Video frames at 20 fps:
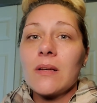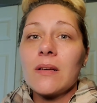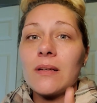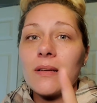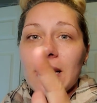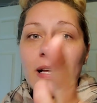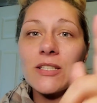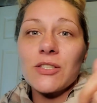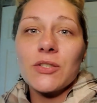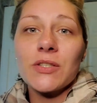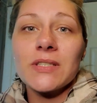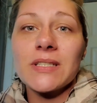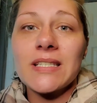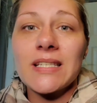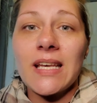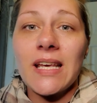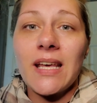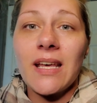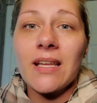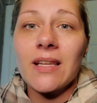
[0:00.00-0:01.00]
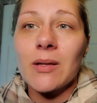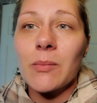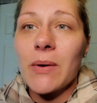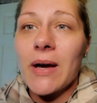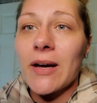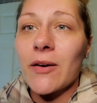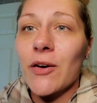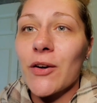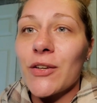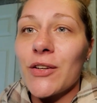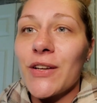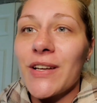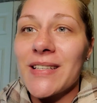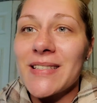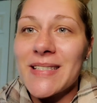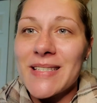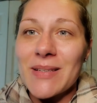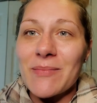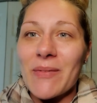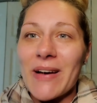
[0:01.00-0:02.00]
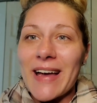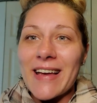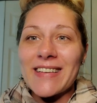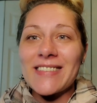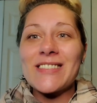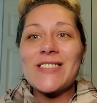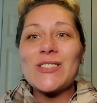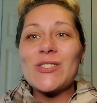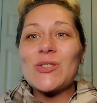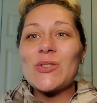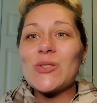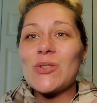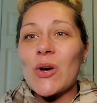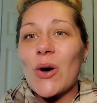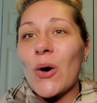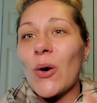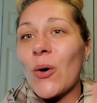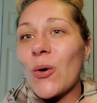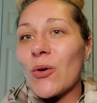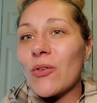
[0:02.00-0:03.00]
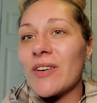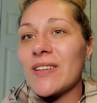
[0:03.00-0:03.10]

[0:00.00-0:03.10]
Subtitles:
As you can see in the background, you can see my stove.